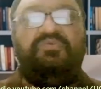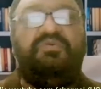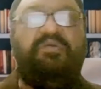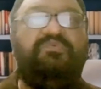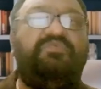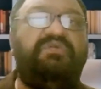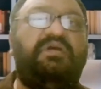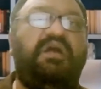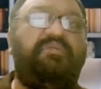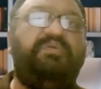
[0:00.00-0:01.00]
You have to
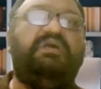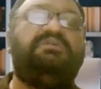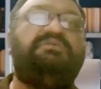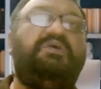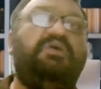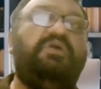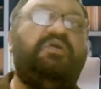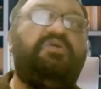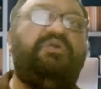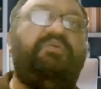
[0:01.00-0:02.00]
work hard because
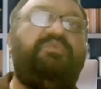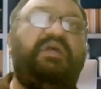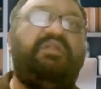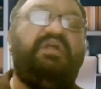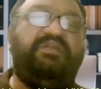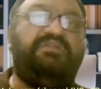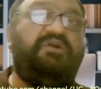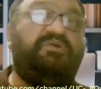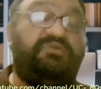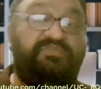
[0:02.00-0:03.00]
you have to write
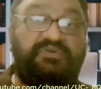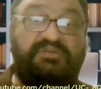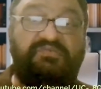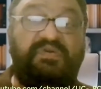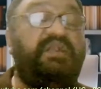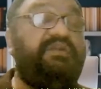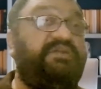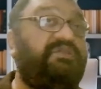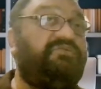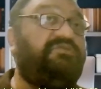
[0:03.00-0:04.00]
100,000 words,
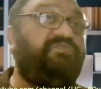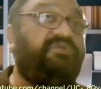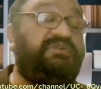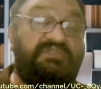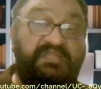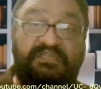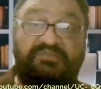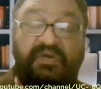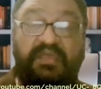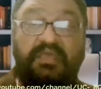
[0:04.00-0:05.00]
100,000 words.
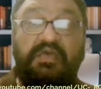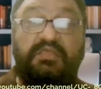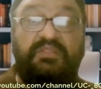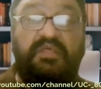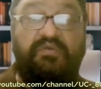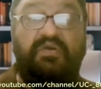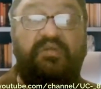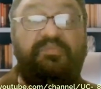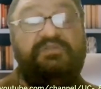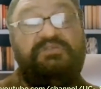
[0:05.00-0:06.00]
That's why the
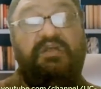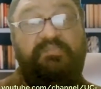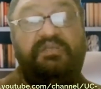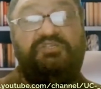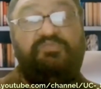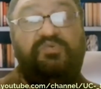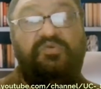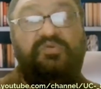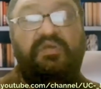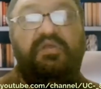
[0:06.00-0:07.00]
requirements are much
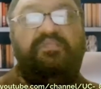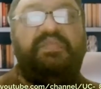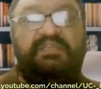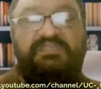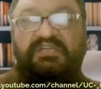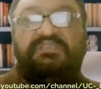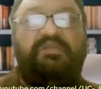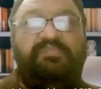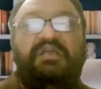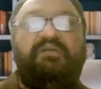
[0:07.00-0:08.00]
more. And studies
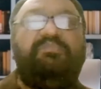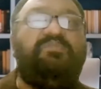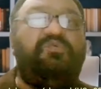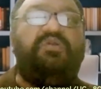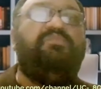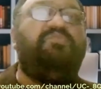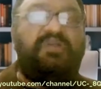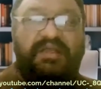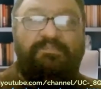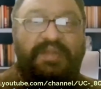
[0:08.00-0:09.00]
are becoming more and
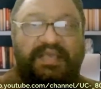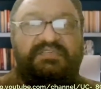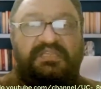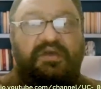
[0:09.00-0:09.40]
more complex